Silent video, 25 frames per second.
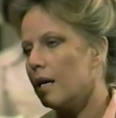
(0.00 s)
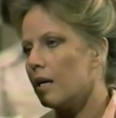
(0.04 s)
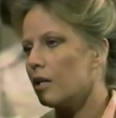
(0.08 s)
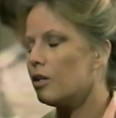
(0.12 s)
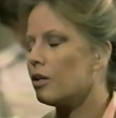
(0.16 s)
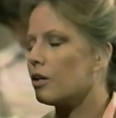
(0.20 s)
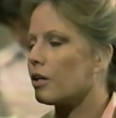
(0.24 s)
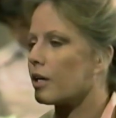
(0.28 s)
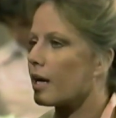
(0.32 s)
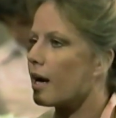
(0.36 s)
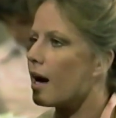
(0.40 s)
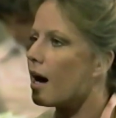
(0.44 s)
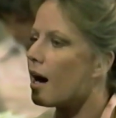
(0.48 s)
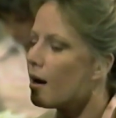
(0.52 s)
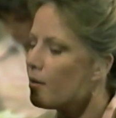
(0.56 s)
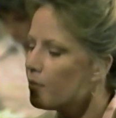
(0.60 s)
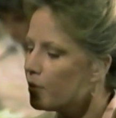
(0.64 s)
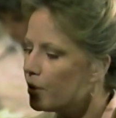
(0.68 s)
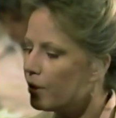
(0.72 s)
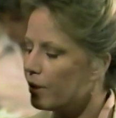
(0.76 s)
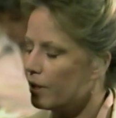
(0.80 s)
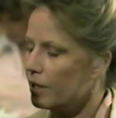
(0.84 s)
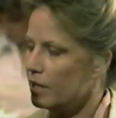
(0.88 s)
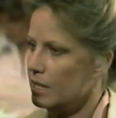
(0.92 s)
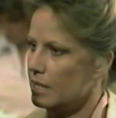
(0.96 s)
Look, I'm
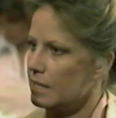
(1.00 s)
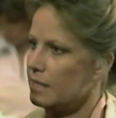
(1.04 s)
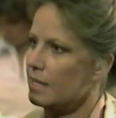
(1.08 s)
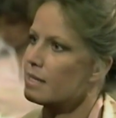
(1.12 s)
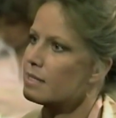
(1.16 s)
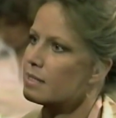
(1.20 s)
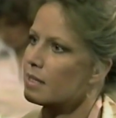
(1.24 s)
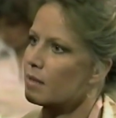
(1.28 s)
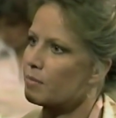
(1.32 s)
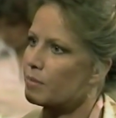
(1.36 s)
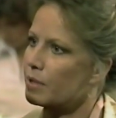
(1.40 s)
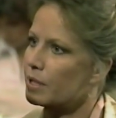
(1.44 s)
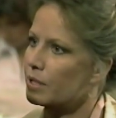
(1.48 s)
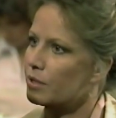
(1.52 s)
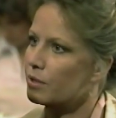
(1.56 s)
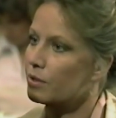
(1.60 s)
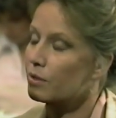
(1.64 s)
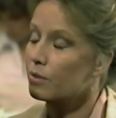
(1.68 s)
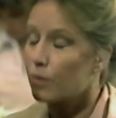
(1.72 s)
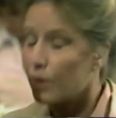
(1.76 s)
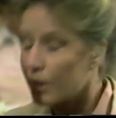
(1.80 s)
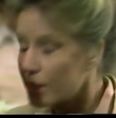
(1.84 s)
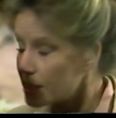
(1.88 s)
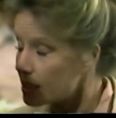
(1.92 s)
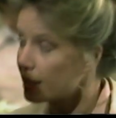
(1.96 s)
going to say something to
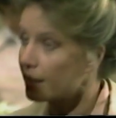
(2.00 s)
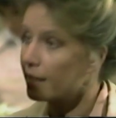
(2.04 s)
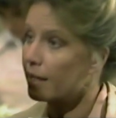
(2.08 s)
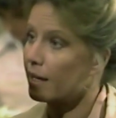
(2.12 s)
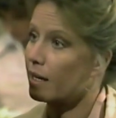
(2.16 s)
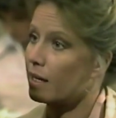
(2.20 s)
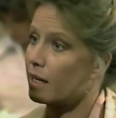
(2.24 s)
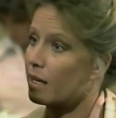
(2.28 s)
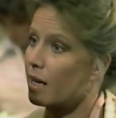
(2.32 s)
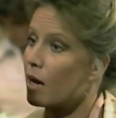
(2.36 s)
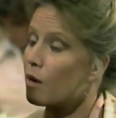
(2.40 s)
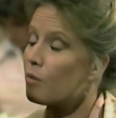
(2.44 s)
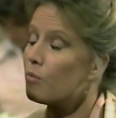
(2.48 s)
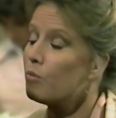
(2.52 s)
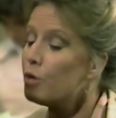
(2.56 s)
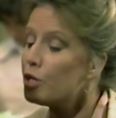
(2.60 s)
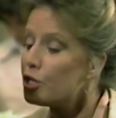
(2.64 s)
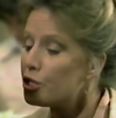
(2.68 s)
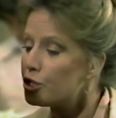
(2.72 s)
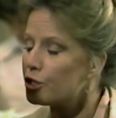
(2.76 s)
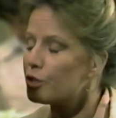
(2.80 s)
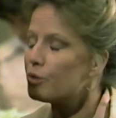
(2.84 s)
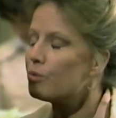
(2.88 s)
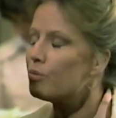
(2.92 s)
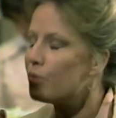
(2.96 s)
you once again. I
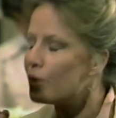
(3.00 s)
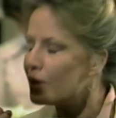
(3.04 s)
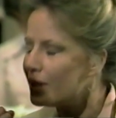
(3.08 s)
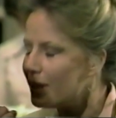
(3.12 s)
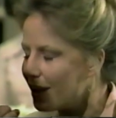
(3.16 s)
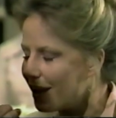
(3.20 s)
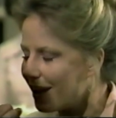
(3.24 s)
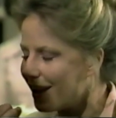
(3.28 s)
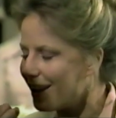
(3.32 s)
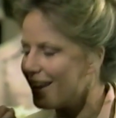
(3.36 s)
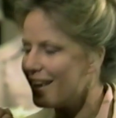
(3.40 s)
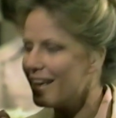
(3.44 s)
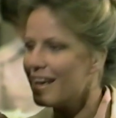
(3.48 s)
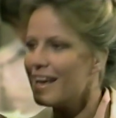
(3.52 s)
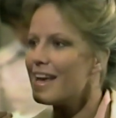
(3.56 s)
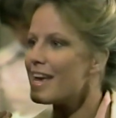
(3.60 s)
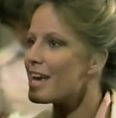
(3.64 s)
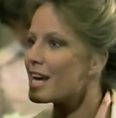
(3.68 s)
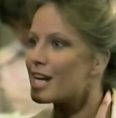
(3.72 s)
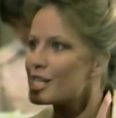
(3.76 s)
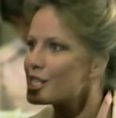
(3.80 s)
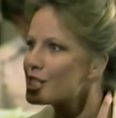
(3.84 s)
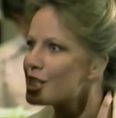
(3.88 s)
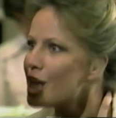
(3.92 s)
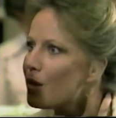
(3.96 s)
wish you would
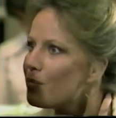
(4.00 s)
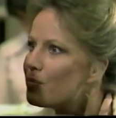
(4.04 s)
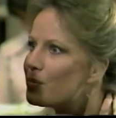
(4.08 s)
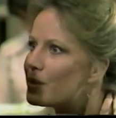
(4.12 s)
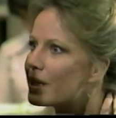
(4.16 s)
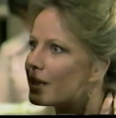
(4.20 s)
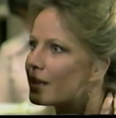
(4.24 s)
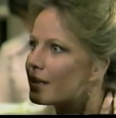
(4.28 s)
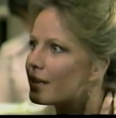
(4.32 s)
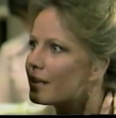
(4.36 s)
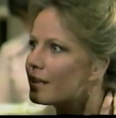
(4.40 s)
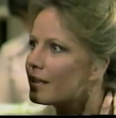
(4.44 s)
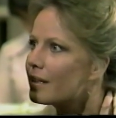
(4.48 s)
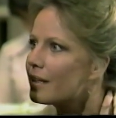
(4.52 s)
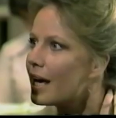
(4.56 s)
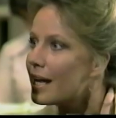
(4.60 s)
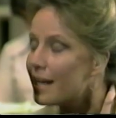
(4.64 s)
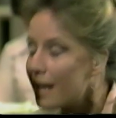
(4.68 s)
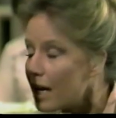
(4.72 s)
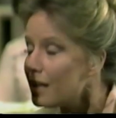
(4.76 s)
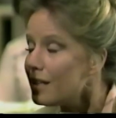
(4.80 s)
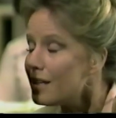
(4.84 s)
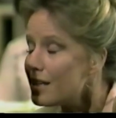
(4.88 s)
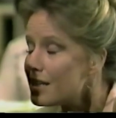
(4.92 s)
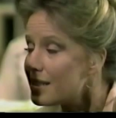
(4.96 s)
accept it
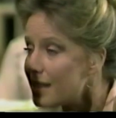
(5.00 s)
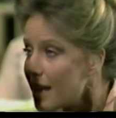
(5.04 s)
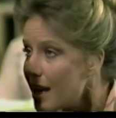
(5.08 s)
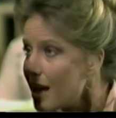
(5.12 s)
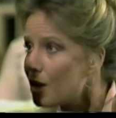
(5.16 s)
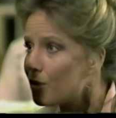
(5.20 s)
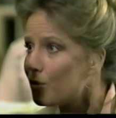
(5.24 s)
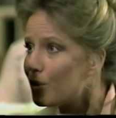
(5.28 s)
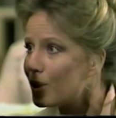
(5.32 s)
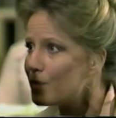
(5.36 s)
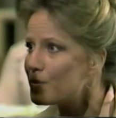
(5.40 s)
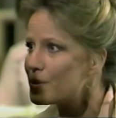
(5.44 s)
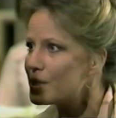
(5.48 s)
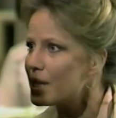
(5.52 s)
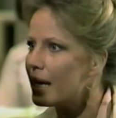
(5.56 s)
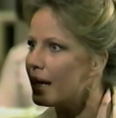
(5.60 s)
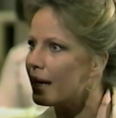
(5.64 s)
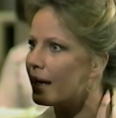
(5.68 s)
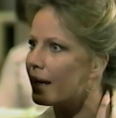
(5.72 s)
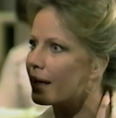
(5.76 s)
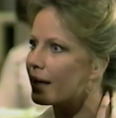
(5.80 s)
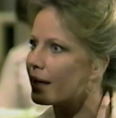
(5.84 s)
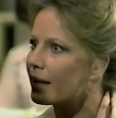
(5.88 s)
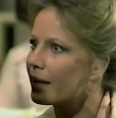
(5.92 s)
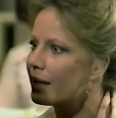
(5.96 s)
and understand what I'm
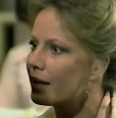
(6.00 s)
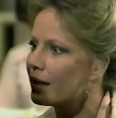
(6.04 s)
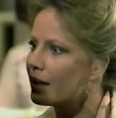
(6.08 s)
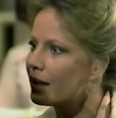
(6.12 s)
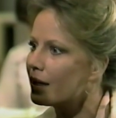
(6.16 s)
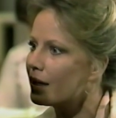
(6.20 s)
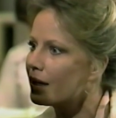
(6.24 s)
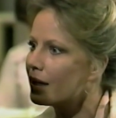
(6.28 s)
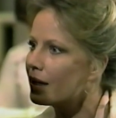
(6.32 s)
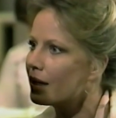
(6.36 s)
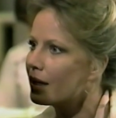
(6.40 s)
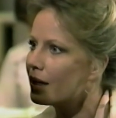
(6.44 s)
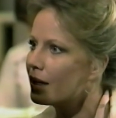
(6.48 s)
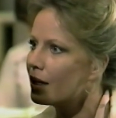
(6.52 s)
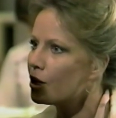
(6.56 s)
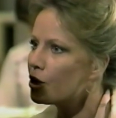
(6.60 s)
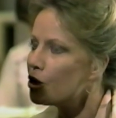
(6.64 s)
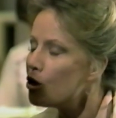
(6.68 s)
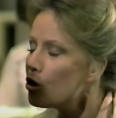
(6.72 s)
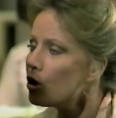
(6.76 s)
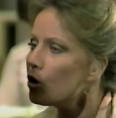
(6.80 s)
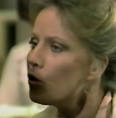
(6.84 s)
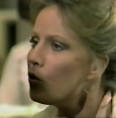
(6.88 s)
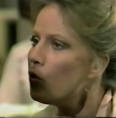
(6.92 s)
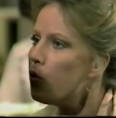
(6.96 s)
saying.
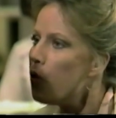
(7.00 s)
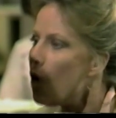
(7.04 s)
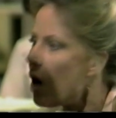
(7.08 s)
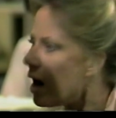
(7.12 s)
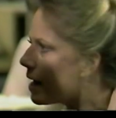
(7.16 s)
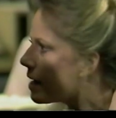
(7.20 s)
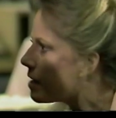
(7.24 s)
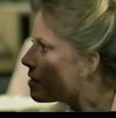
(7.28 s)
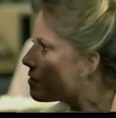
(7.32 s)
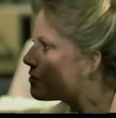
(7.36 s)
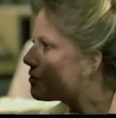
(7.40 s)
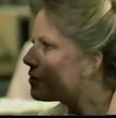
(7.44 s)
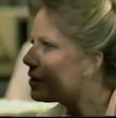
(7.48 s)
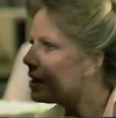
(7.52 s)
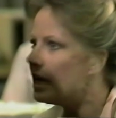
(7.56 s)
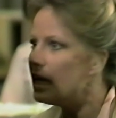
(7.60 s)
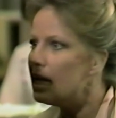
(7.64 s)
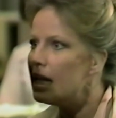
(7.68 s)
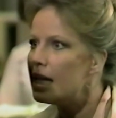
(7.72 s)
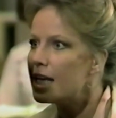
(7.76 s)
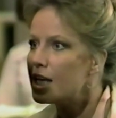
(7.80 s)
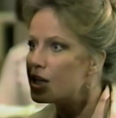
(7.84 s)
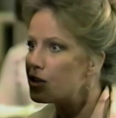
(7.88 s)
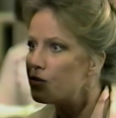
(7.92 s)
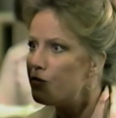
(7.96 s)
Your wife
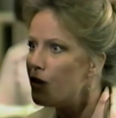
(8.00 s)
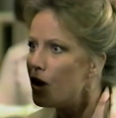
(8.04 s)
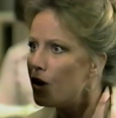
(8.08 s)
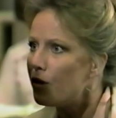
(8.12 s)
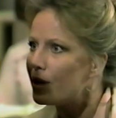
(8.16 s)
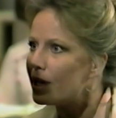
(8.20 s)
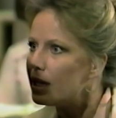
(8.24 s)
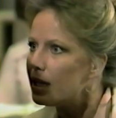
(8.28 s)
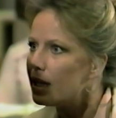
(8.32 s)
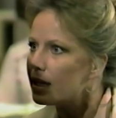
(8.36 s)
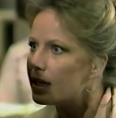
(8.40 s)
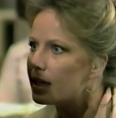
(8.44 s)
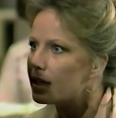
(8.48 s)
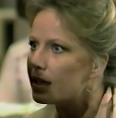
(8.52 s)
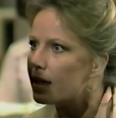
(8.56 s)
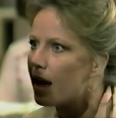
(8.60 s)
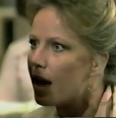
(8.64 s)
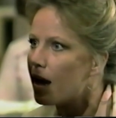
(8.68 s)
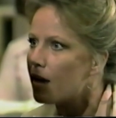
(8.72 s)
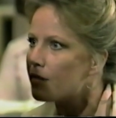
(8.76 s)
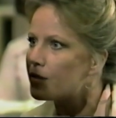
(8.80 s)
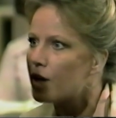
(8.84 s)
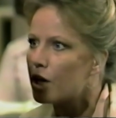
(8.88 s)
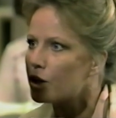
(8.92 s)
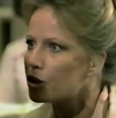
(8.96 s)
is very lucky to
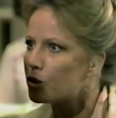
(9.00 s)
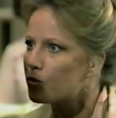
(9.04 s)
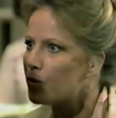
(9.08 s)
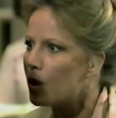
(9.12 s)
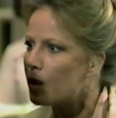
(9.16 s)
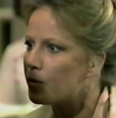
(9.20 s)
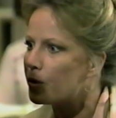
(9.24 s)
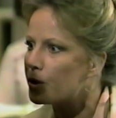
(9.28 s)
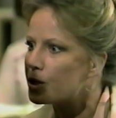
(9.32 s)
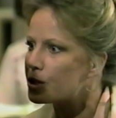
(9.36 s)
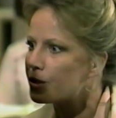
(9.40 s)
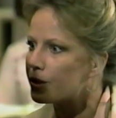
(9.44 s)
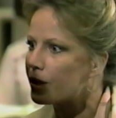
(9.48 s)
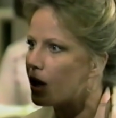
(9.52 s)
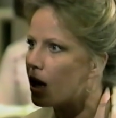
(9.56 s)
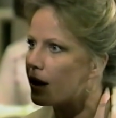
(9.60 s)
have Doctor Weber as her